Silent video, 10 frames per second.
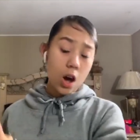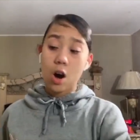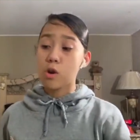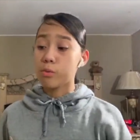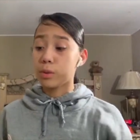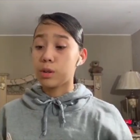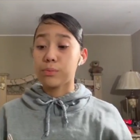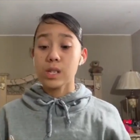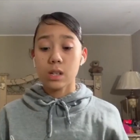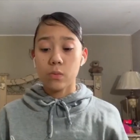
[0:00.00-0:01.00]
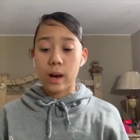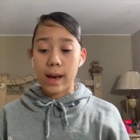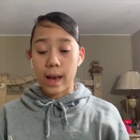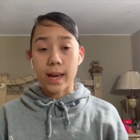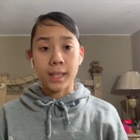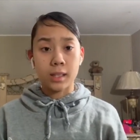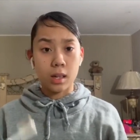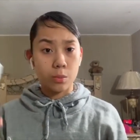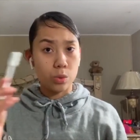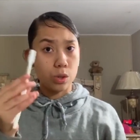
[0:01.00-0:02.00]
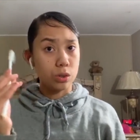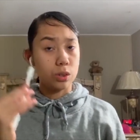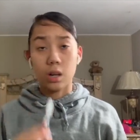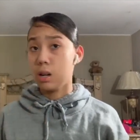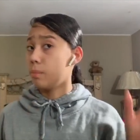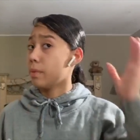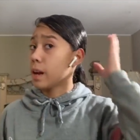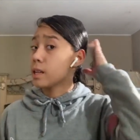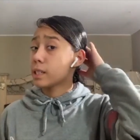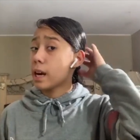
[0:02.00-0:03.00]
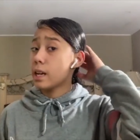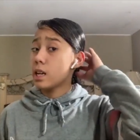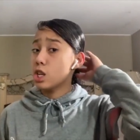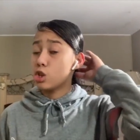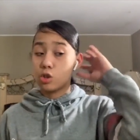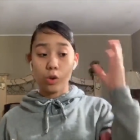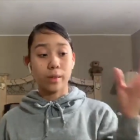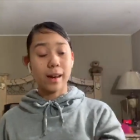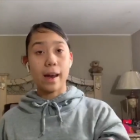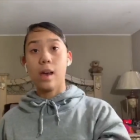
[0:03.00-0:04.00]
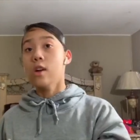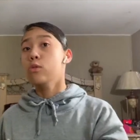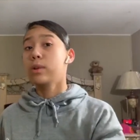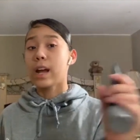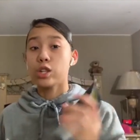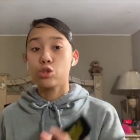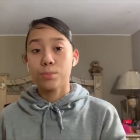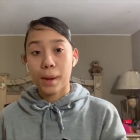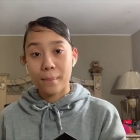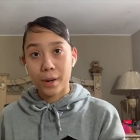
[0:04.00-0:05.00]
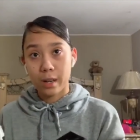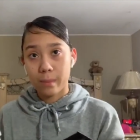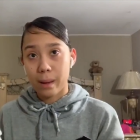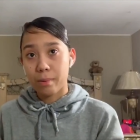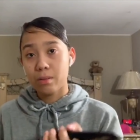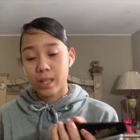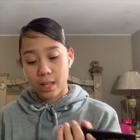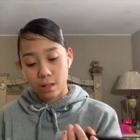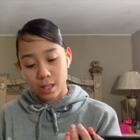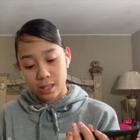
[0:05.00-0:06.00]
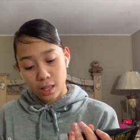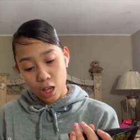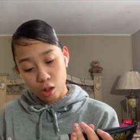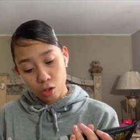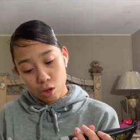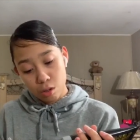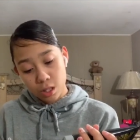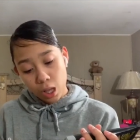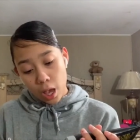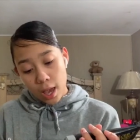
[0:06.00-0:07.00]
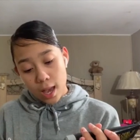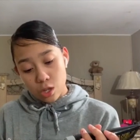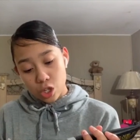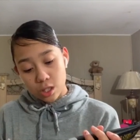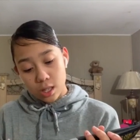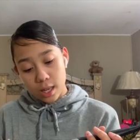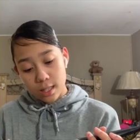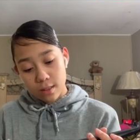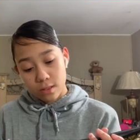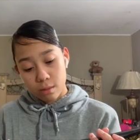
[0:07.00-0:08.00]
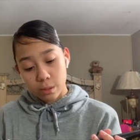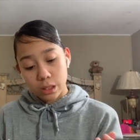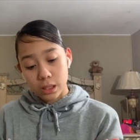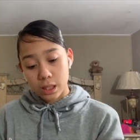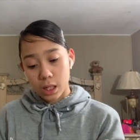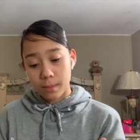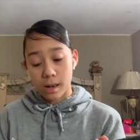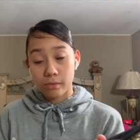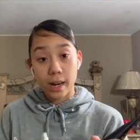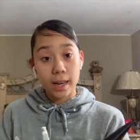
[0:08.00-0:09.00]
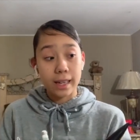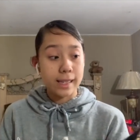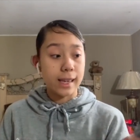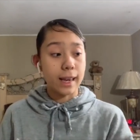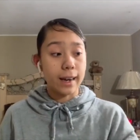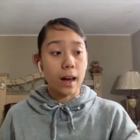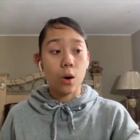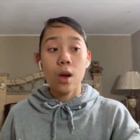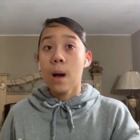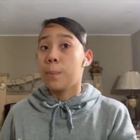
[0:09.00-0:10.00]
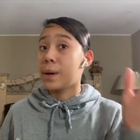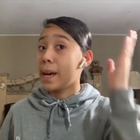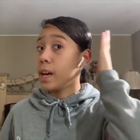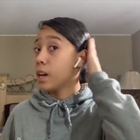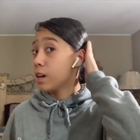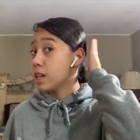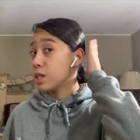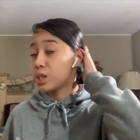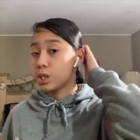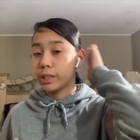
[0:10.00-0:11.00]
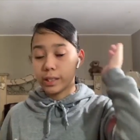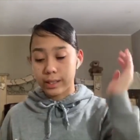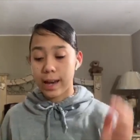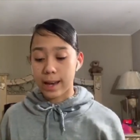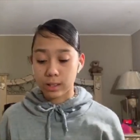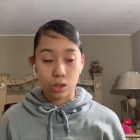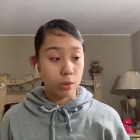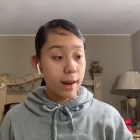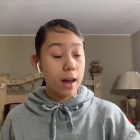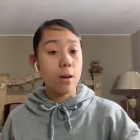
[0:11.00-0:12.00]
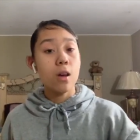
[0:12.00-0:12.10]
Oh, the reason why I double hair tied it is so that when I do my bun, my ponytail doesn't get loose, and just in case if the bun doesn't come out right and I take it out, my hair is still intact. So now